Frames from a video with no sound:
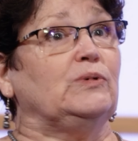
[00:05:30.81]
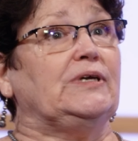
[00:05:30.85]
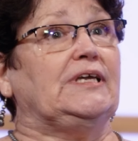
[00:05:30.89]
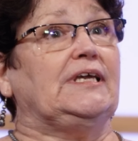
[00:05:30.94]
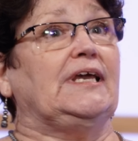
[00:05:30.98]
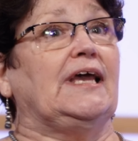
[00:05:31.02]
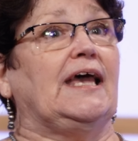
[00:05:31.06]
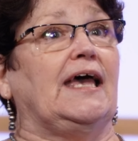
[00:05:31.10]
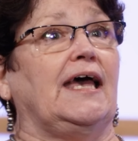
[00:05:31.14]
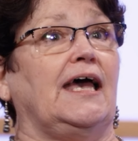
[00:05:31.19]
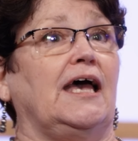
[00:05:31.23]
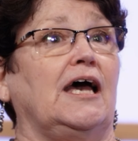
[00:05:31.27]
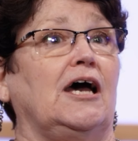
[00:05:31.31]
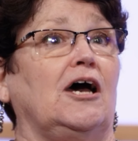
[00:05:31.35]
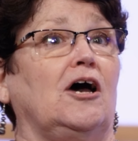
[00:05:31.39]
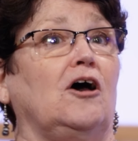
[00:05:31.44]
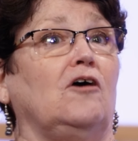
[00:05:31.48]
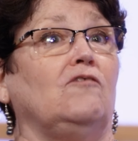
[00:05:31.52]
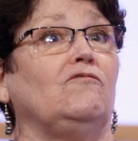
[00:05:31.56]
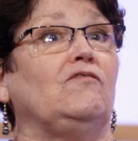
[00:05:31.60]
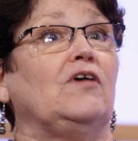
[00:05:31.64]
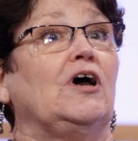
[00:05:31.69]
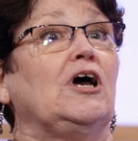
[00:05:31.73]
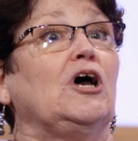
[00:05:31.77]
We
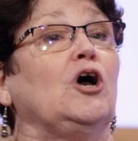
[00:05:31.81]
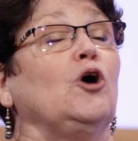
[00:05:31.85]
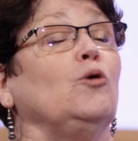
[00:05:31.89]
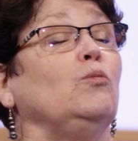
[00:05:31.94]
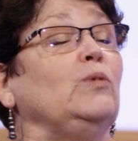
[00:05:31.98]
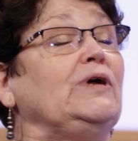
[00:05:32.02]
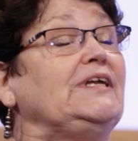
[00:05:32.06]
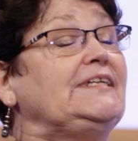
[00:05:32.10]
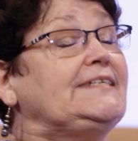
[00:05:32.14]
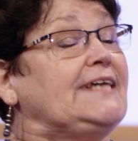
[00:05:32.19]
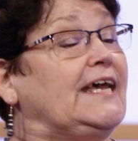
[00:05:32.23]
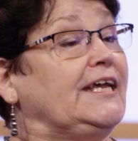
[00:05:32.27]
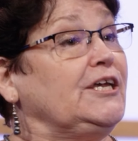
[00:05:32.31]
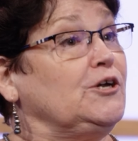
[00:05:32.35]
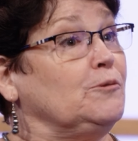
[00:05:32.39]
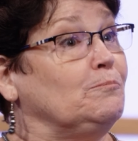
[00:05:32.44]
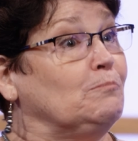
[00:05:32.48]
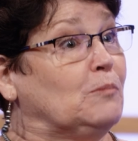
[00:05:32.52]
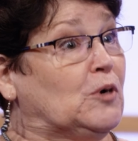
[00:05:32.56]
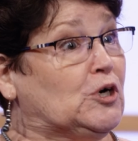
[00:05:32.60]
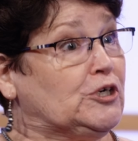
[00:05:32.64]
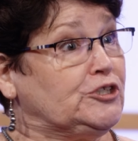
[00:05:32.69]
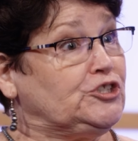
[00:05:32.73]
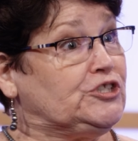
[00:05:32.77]
have, we take
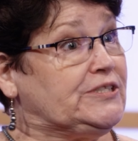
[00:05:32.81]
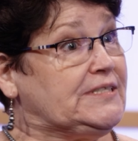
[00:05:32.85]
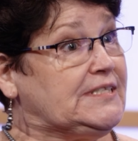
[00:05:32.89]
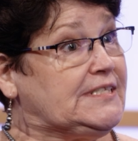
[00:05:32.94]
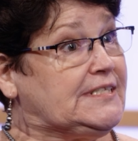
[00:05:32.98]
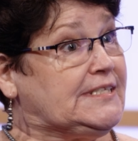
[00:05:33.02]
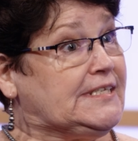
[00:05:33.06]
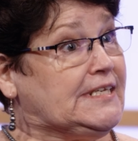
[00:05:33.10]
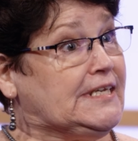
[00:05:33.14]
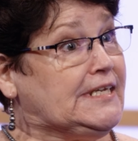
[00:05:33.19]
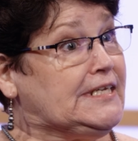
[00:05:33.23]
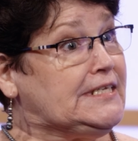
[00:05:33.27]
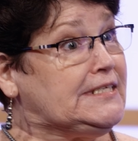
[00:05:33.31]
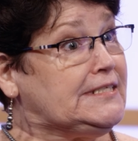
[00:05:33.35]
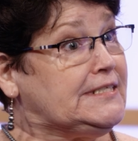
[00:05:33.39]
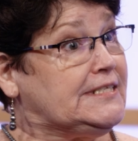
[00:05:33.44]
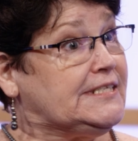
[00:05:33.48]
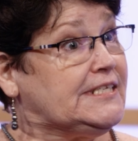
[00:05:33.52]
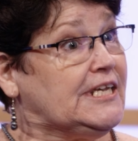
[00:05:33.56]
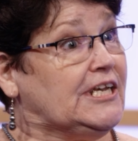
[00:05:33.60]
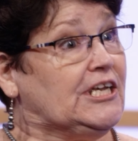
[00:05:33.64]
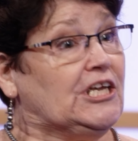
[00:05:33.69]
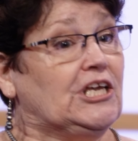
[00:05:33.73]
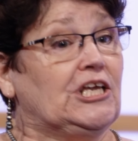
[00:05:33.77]

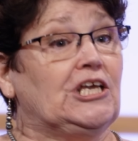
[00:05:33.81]
emergencies.